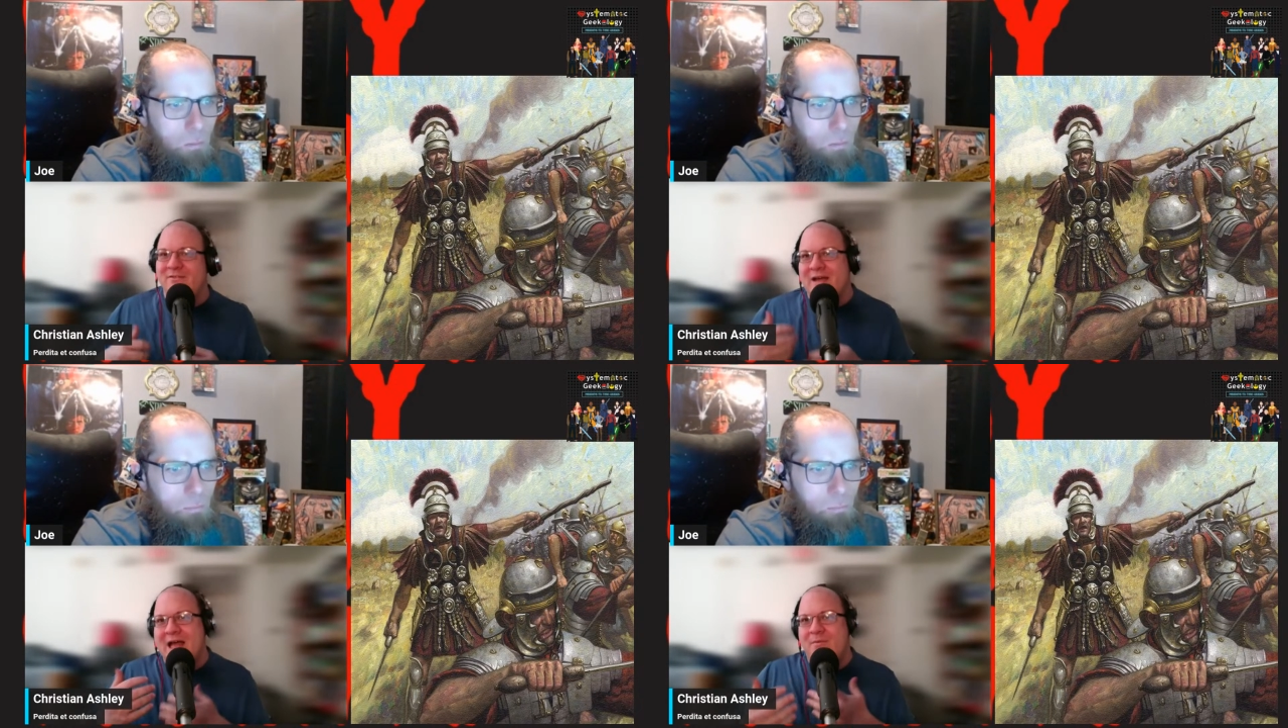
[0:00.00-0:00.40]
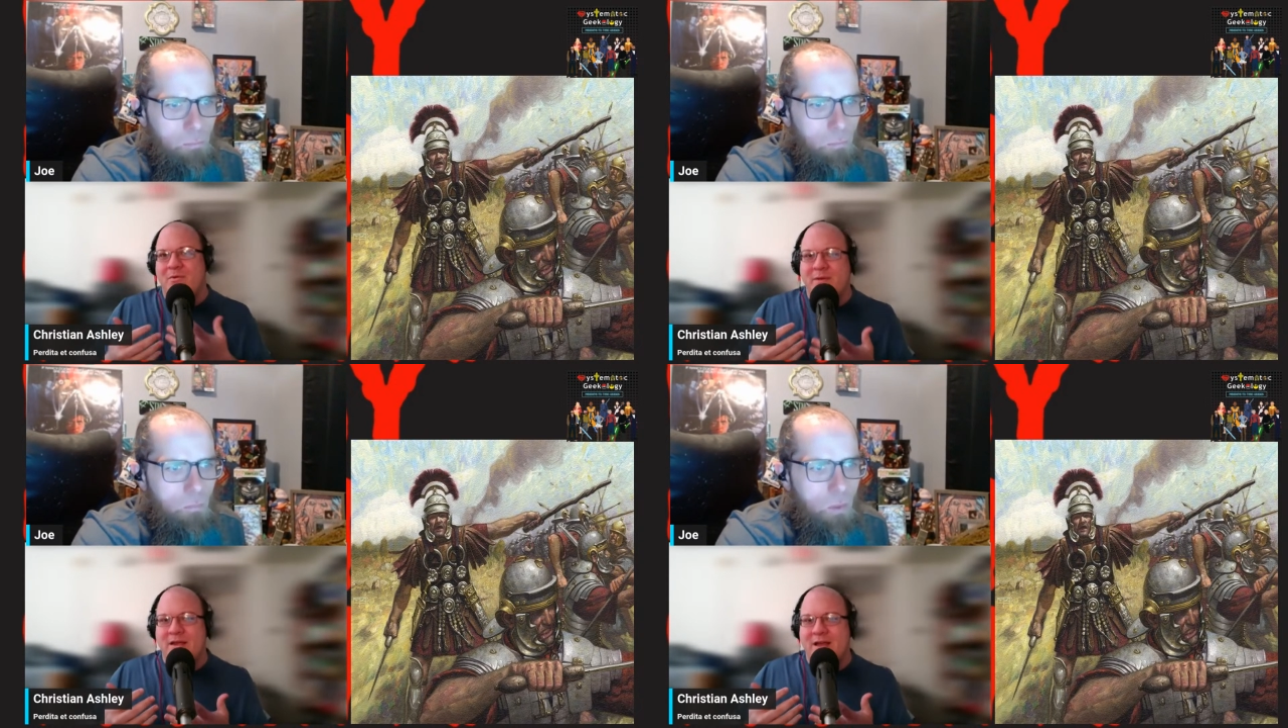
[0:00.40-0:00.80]
So how
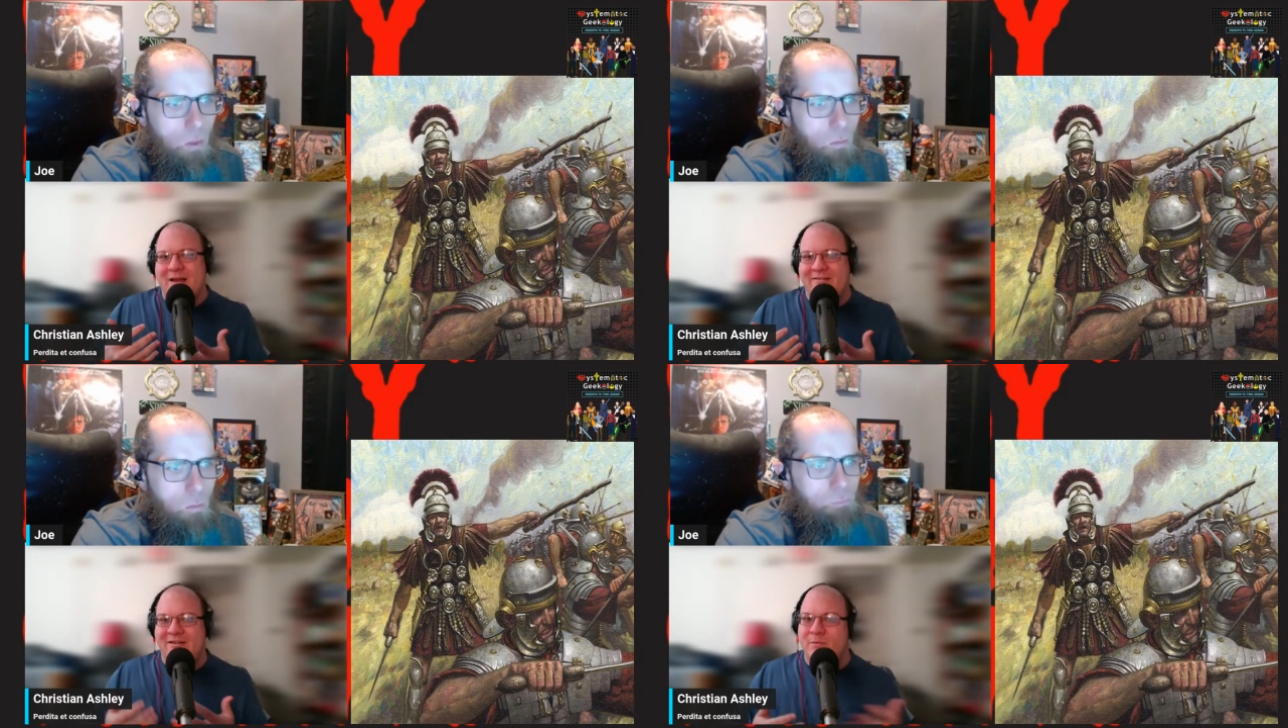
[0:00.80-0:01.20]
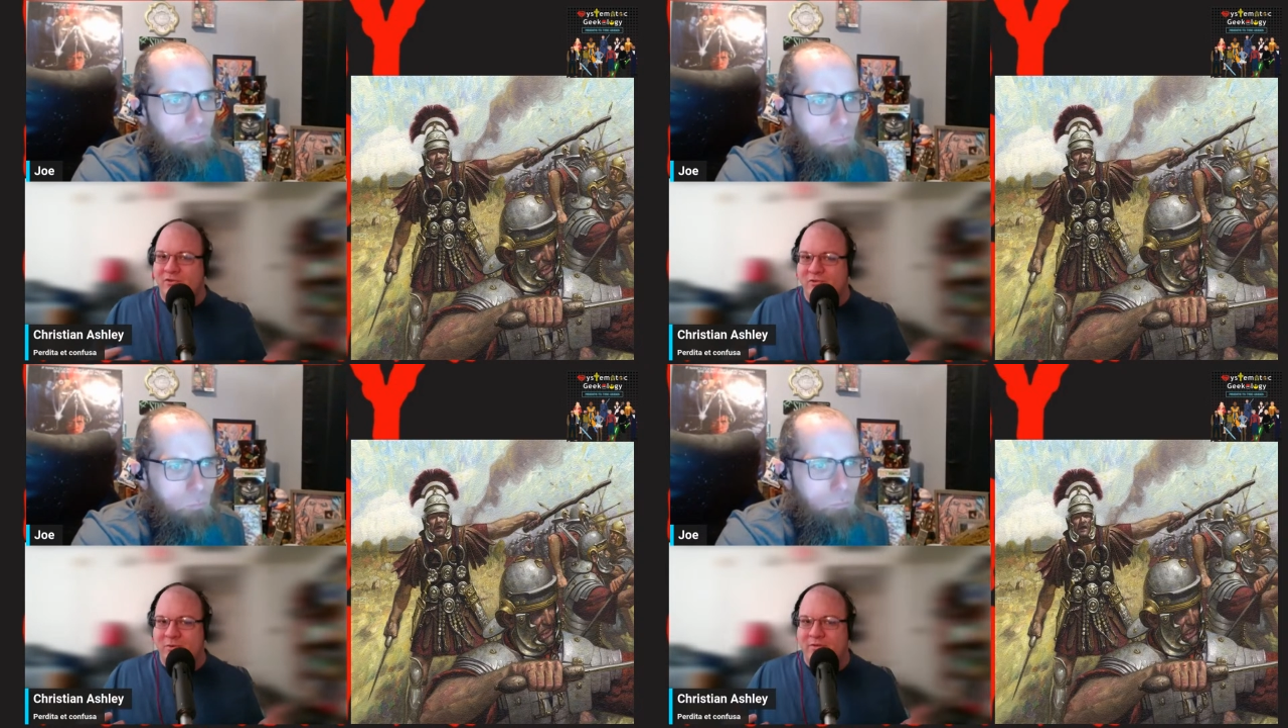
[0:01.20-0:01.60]
would we actually know
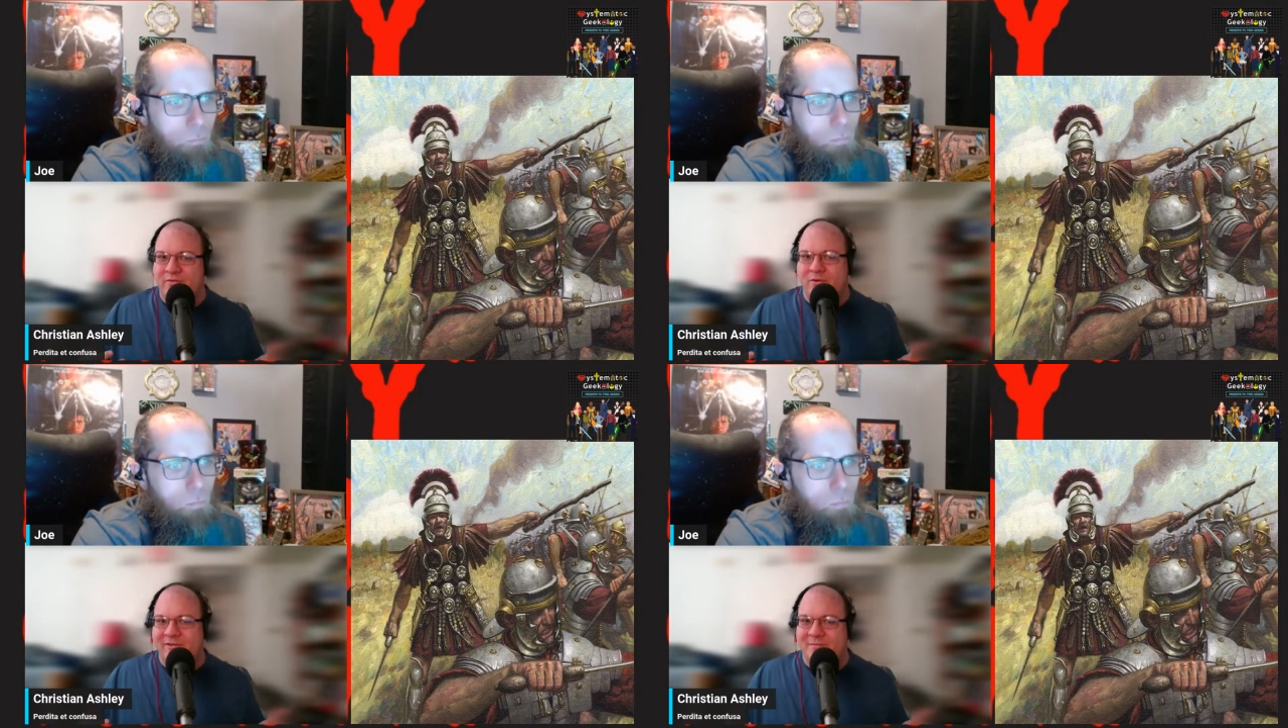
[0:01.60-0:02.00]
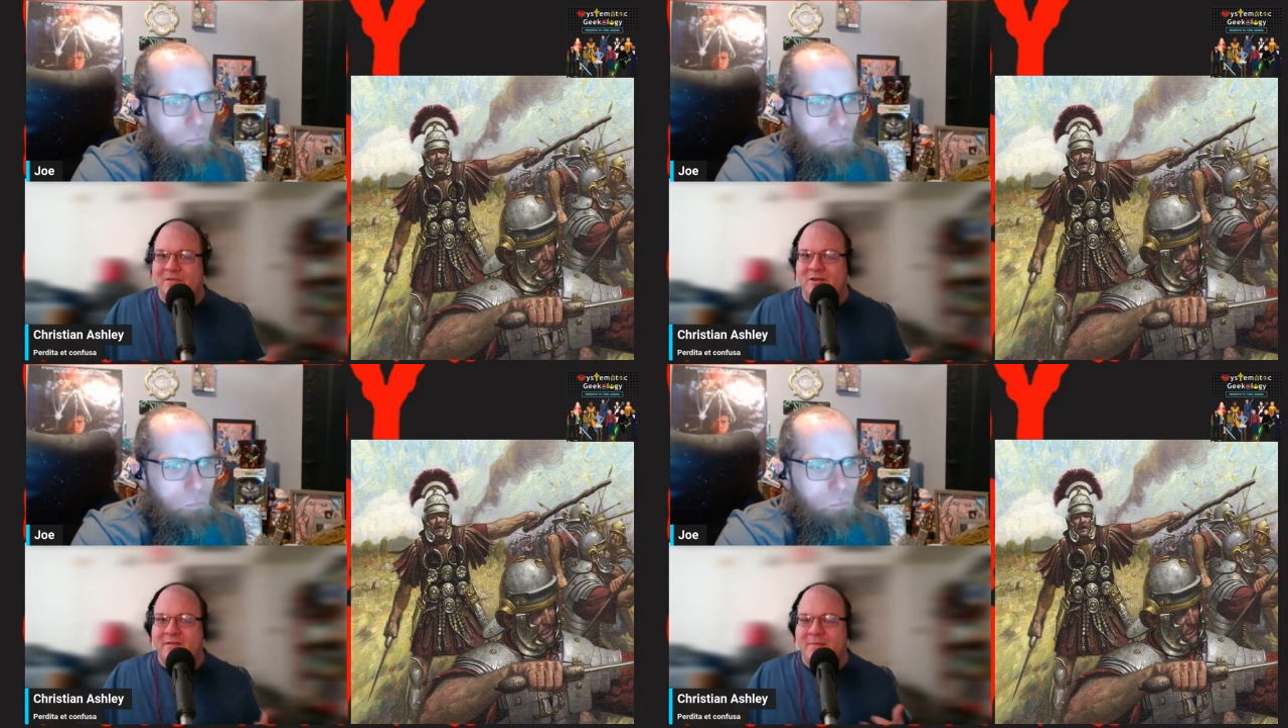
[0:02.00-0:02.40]
what druids
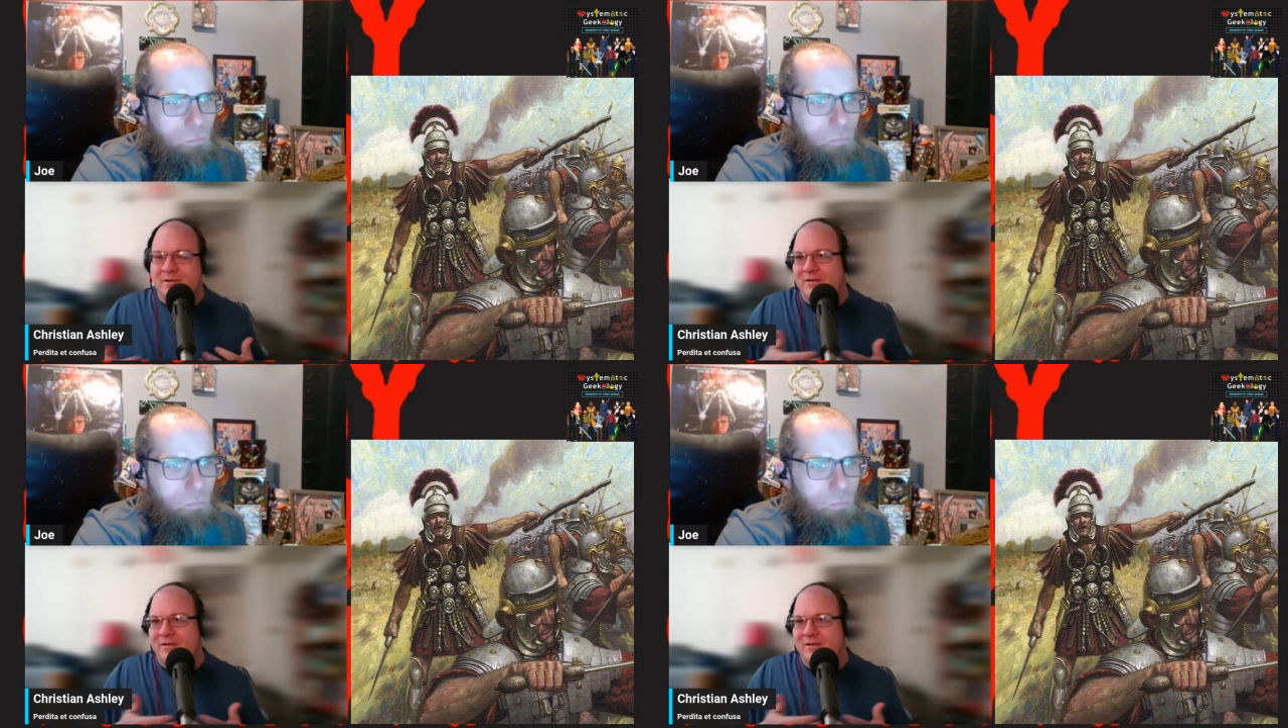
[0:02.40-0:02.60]
worshipped and all that?